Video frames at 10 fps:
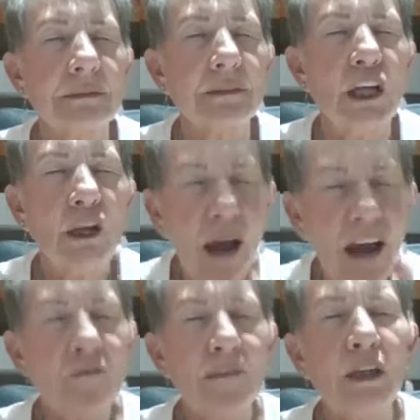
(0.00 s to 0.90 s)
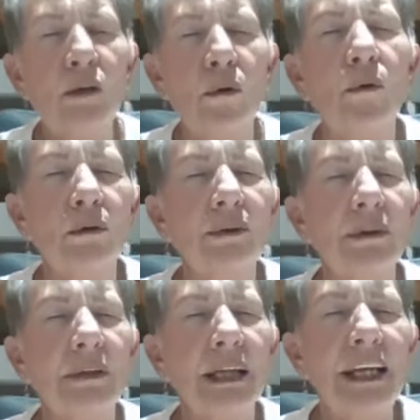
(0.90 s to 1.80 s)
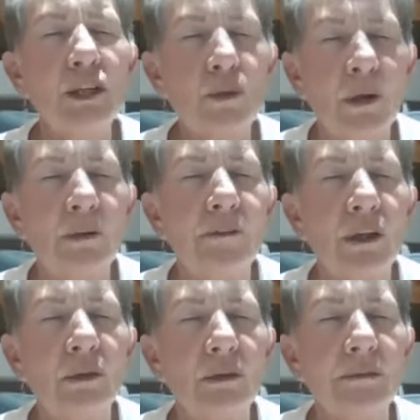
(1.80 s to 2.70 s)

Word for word: You have been called, each one of you.